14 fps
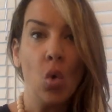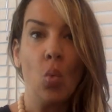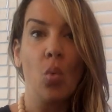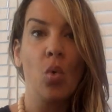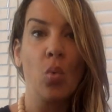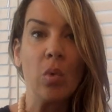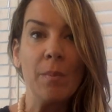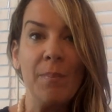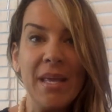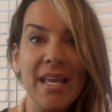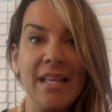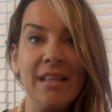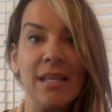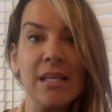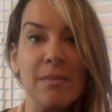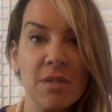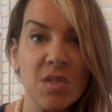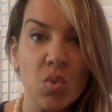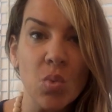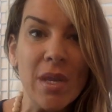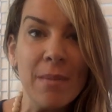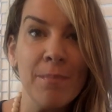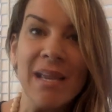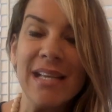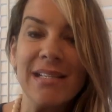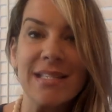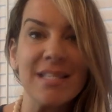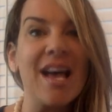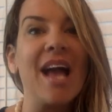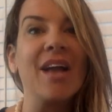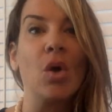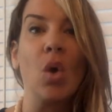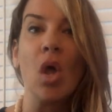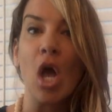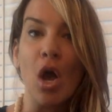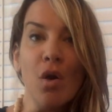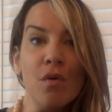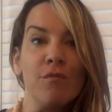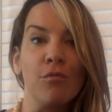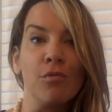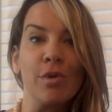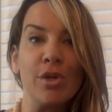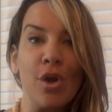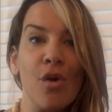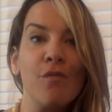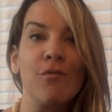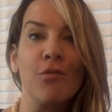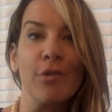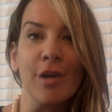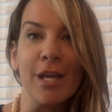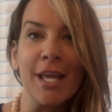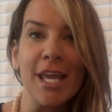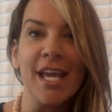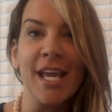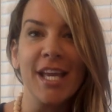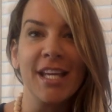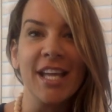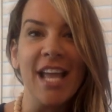will repeat the sweet mean cycle over and over again